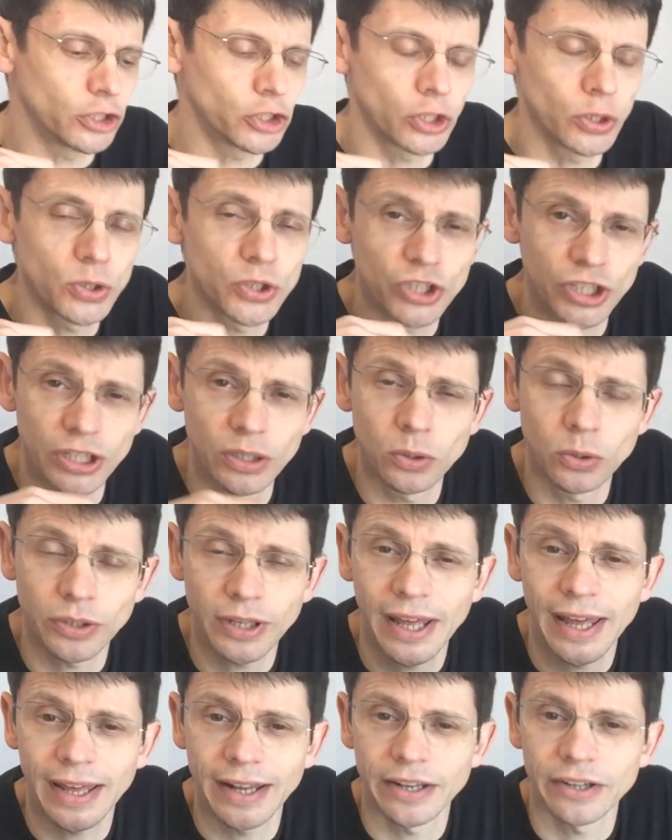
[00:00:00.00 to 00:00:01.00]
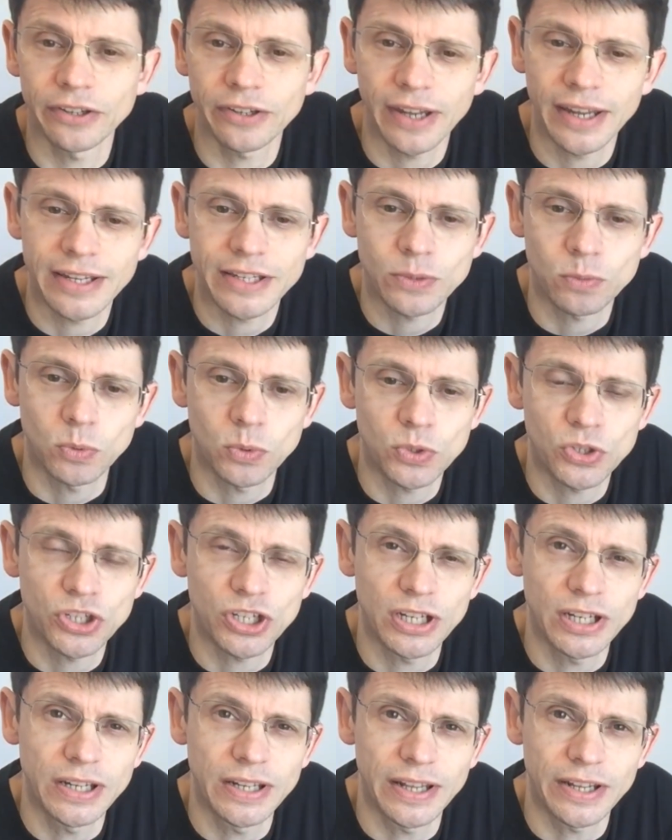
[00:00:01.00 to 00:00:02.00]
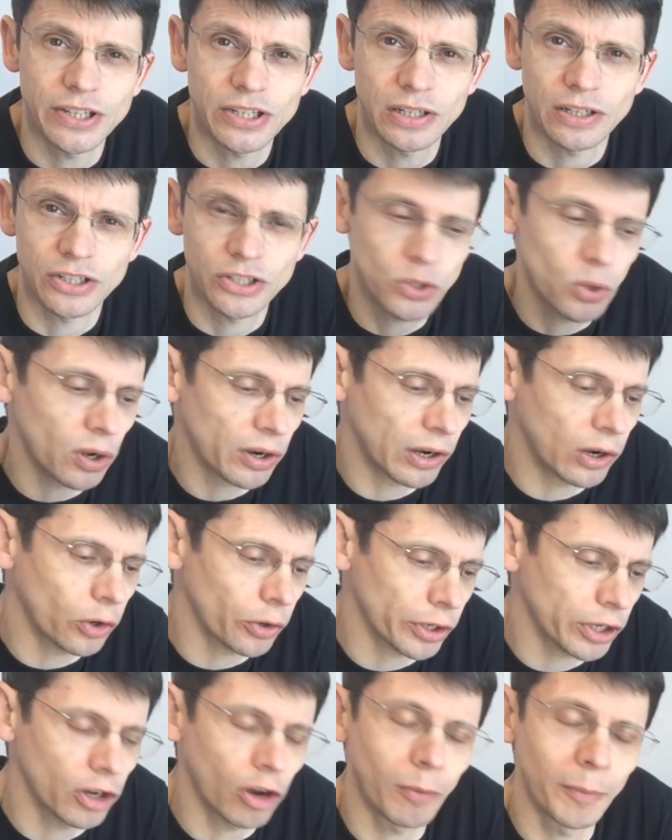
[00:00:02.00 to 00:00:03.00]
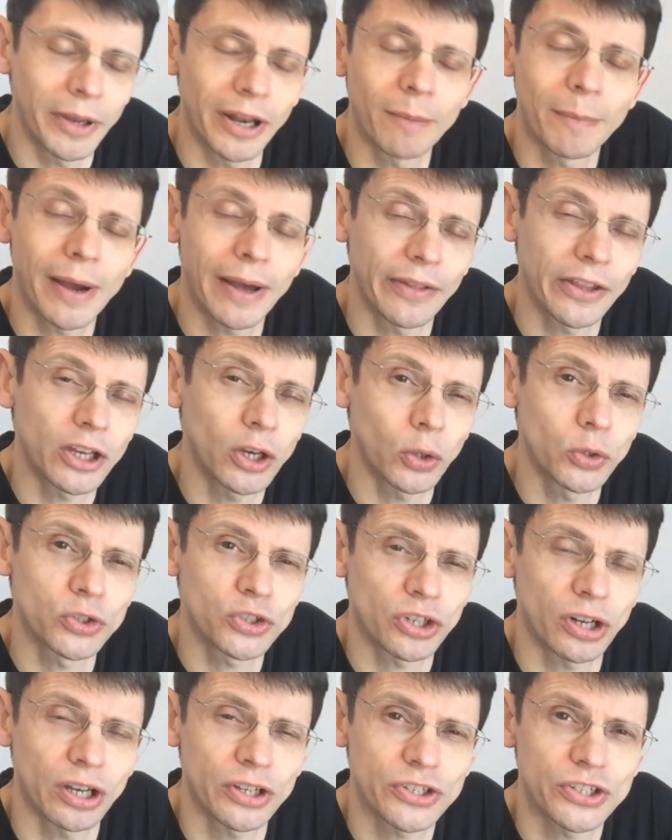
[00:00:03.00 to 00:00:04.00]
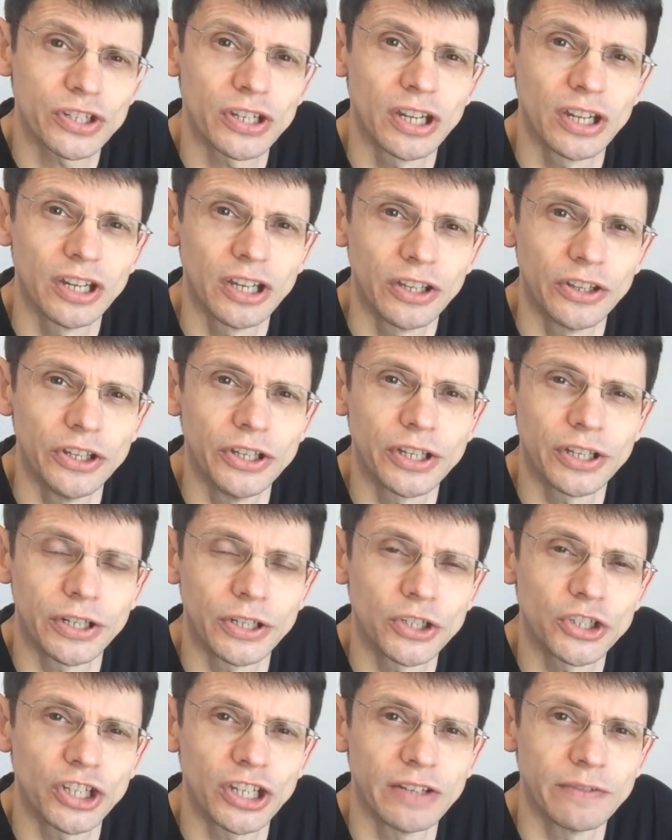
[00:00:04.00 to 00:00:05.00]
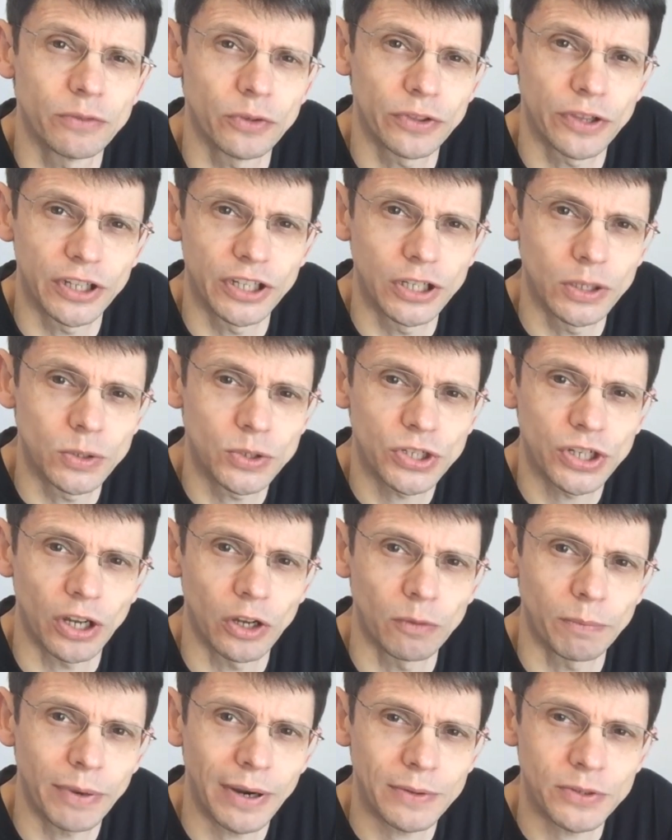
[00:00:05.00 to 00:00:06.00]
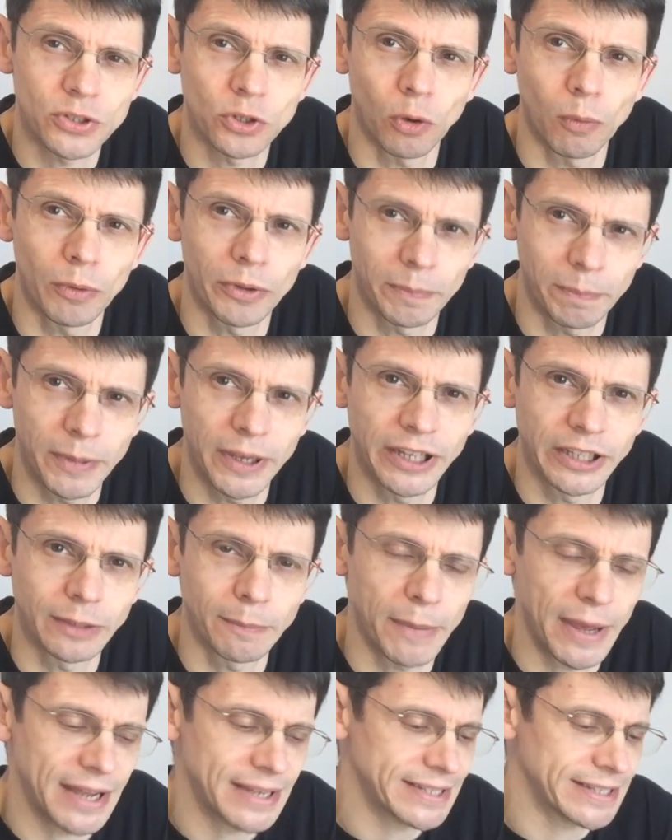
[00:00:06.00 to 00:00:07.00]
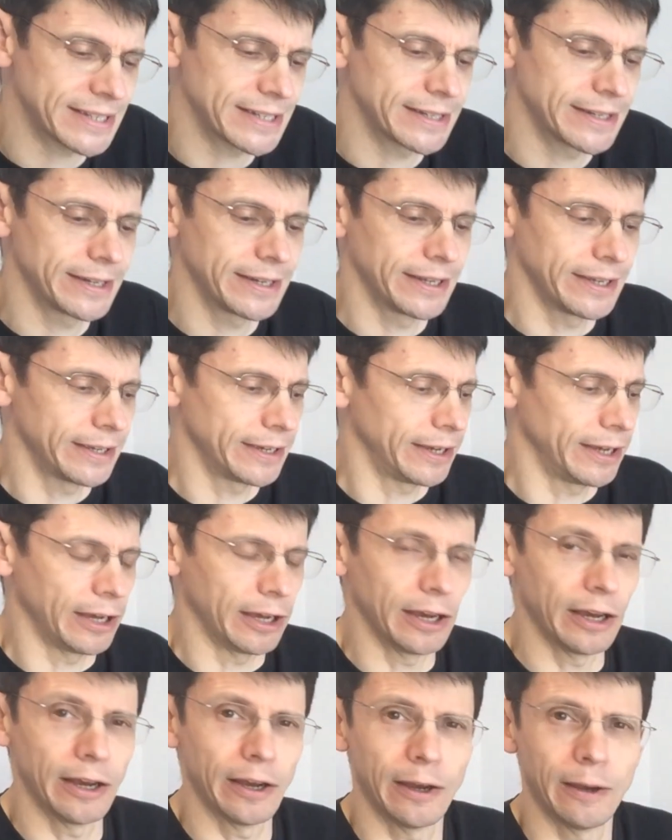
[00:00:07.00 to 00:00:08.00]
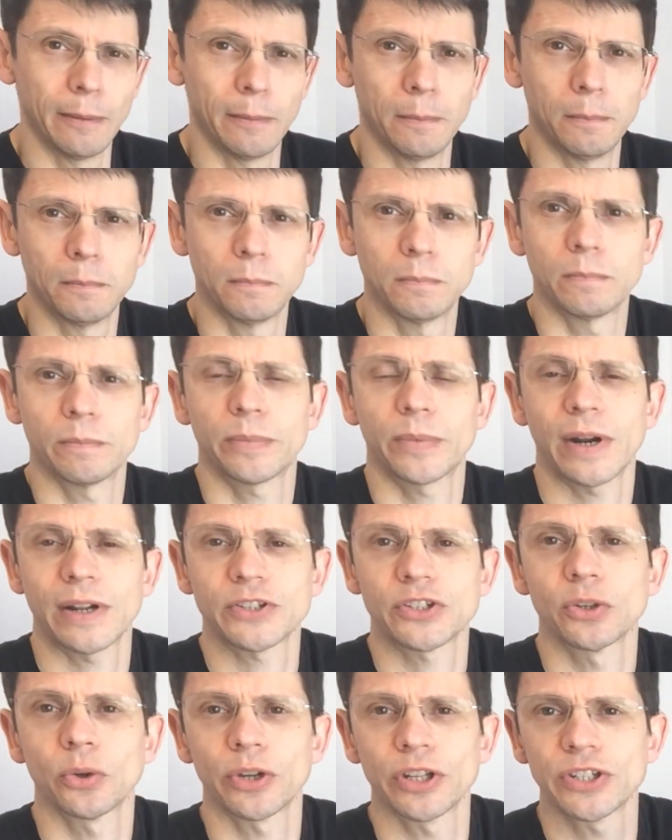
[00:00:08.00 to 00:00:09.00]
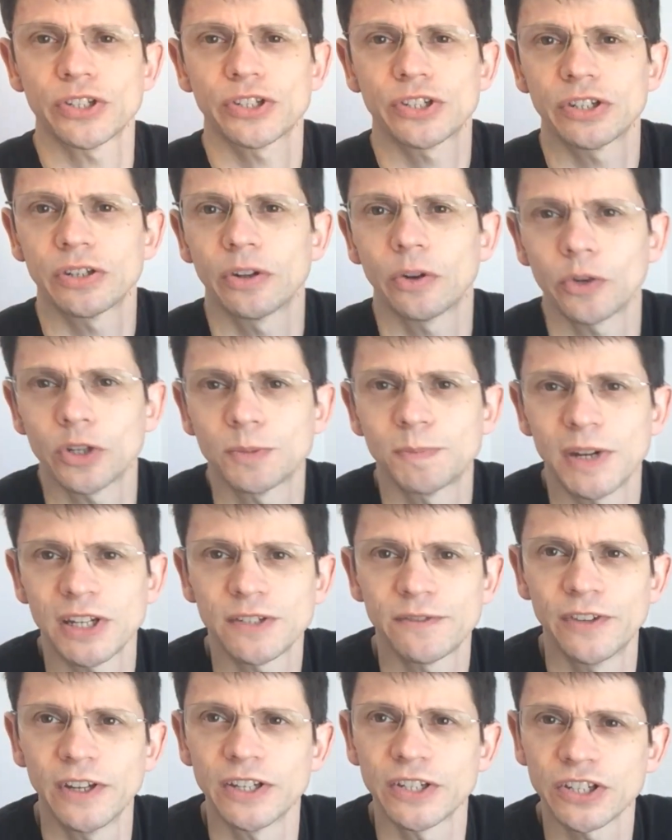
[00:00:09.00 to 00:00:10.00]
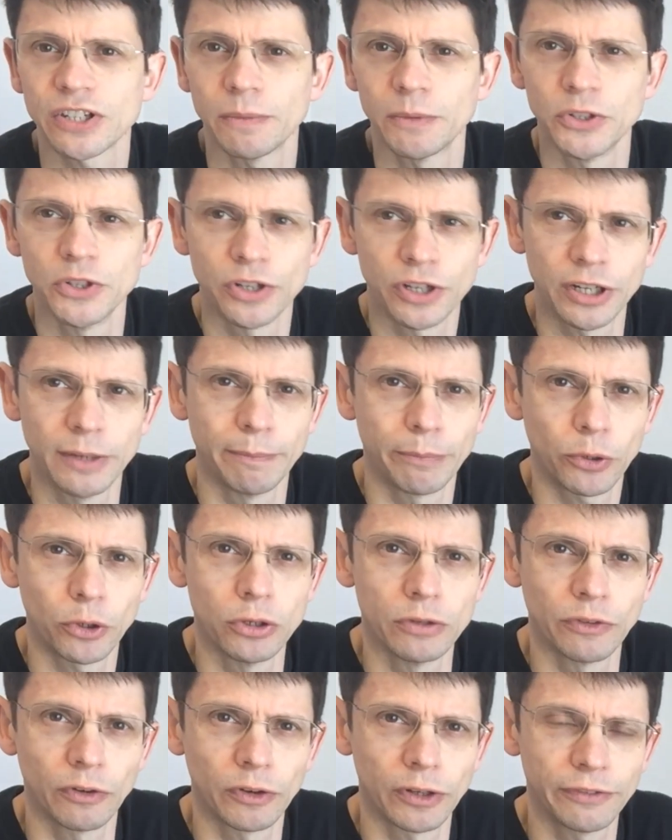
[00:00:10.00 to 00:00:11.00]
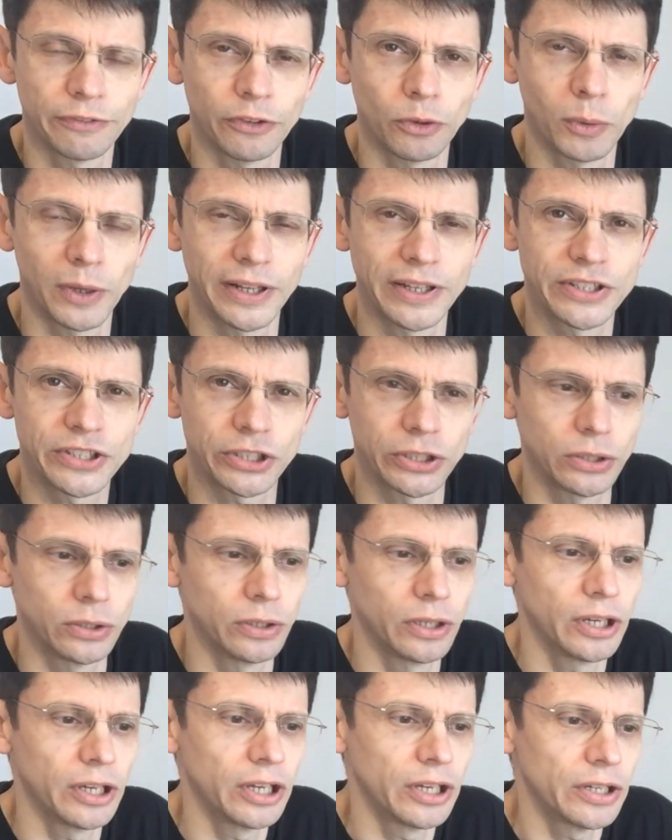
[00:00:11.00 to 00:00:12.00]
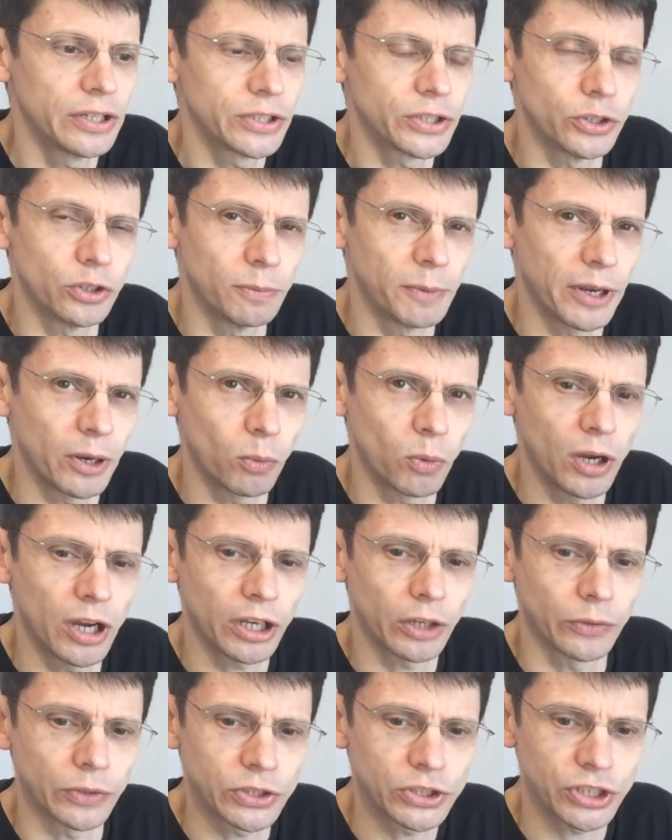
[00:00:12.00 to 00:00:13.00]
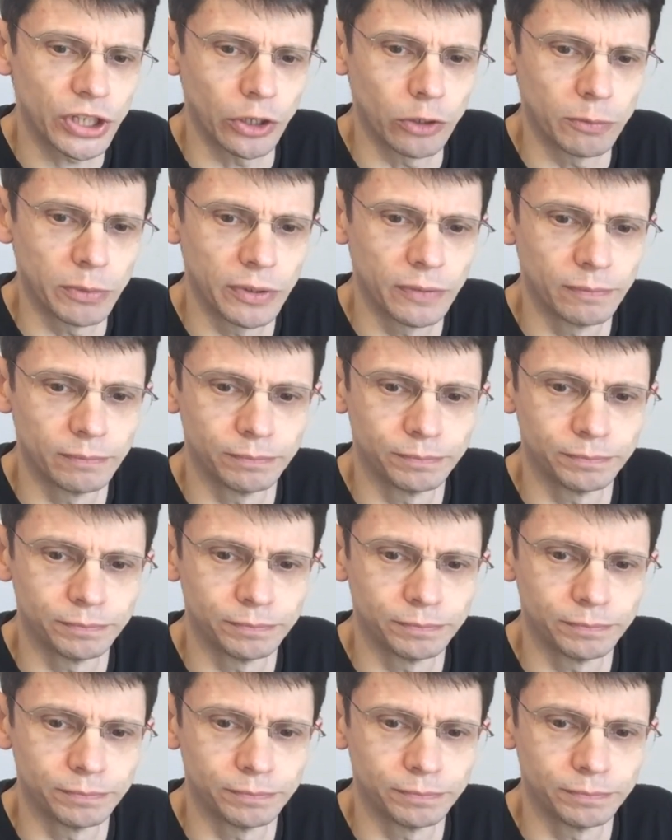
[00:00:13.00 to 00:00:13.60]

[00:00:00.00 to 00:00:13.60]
dew shield. And as we'll see, there's quite a lot of comment about the contrast you can achieve with the new scope, perhaps not really being the best, perhaps not its best feature, something you can improve on if you're willing to do a bit of work on the scope.